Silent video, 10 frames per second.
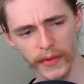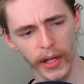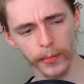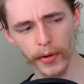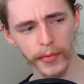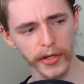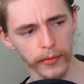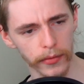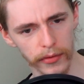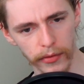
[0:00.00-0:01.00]
I'd probably
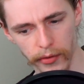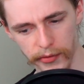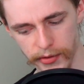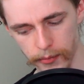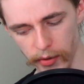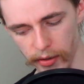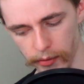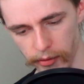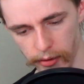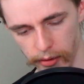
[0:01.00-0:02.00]
go along
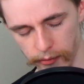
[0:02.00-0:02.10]
somewhere